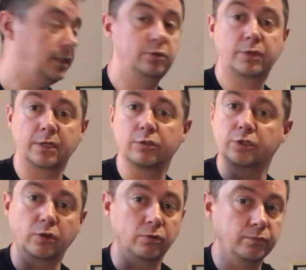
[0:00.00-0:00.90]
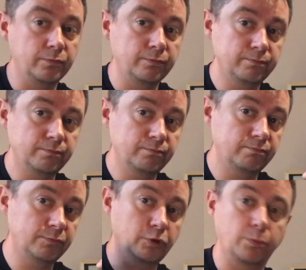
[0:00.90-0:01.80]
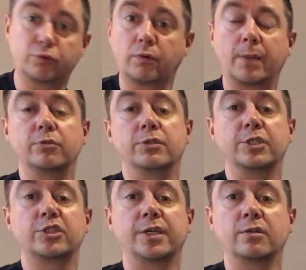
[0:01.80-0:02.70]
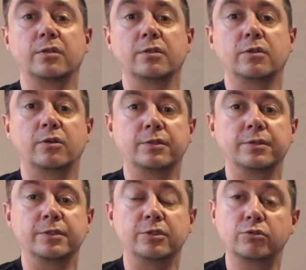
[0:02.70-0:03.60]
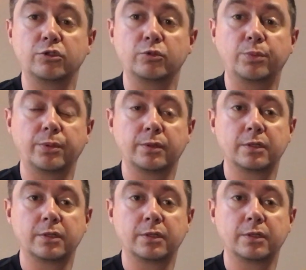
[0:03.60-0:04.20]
And you can also subscribe to this channel on YouTube.